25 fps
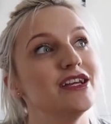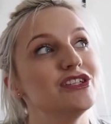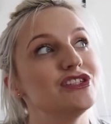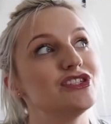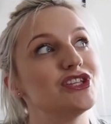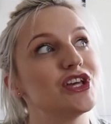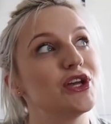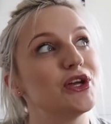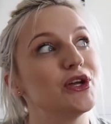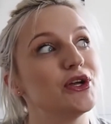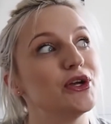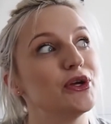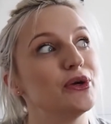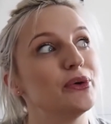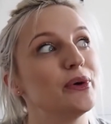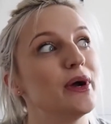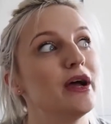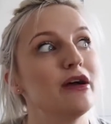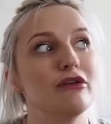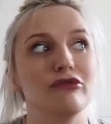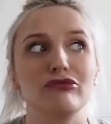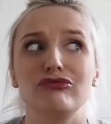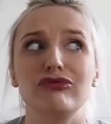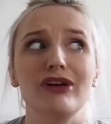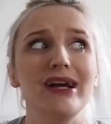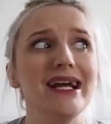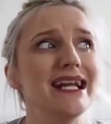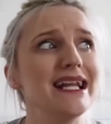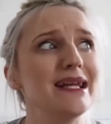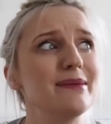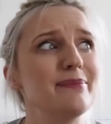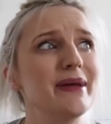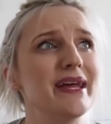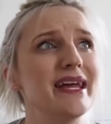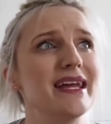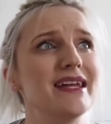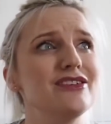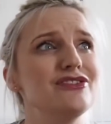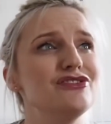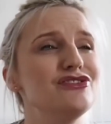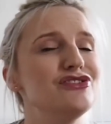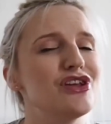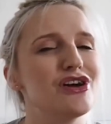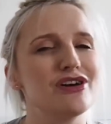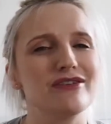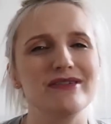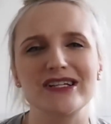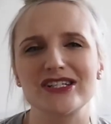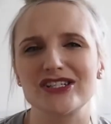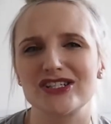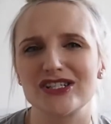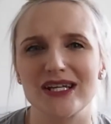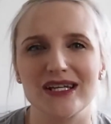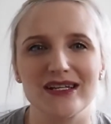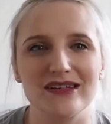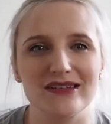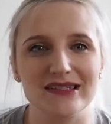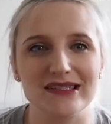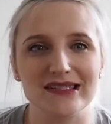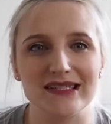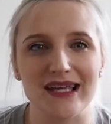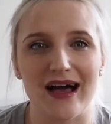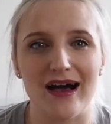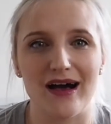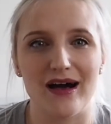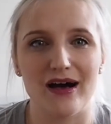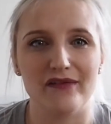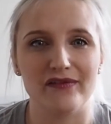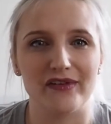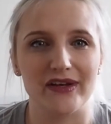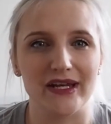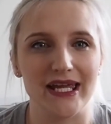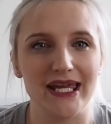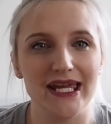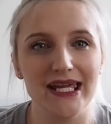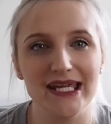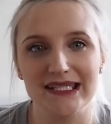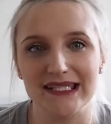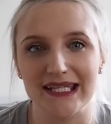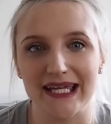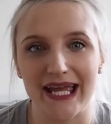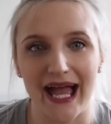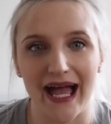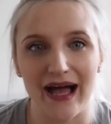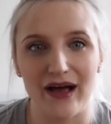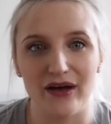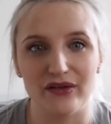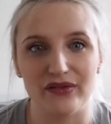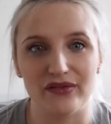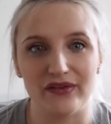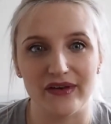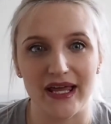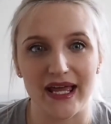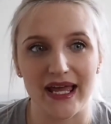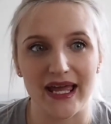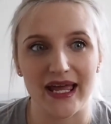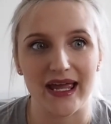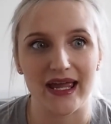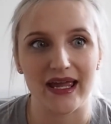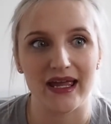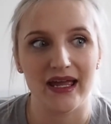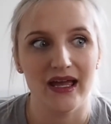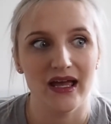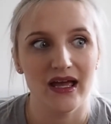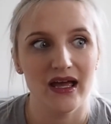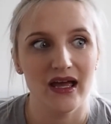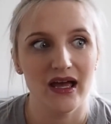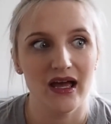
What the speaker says: to really be nourishing yourself and eating healthily.